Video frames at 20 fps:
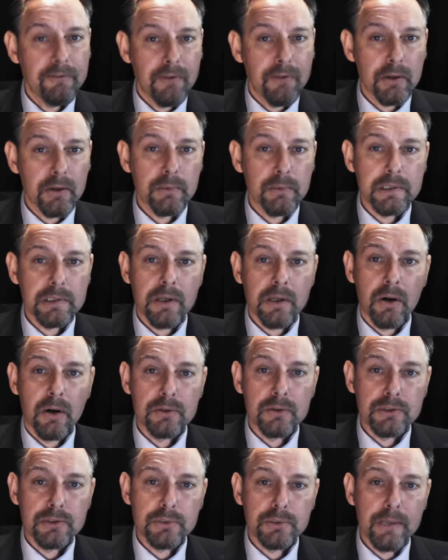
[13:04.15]
then follow us
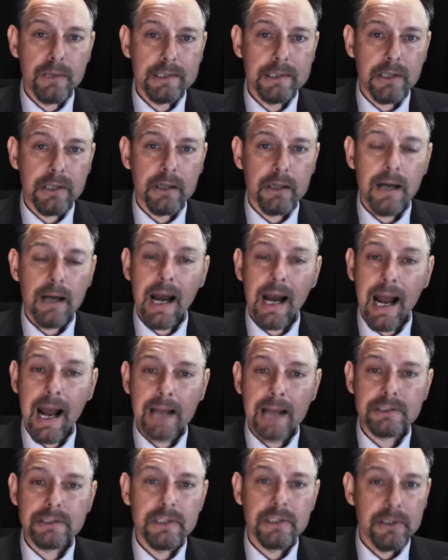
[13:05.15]
on Twitter,
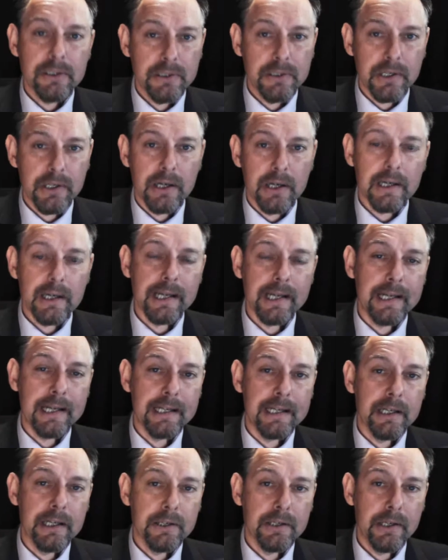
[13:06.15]

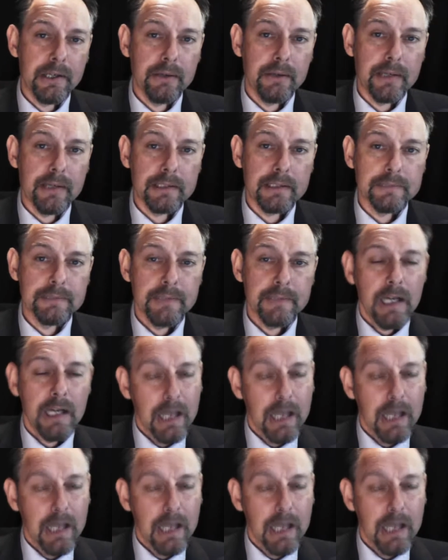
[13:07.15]
@TheEUnit.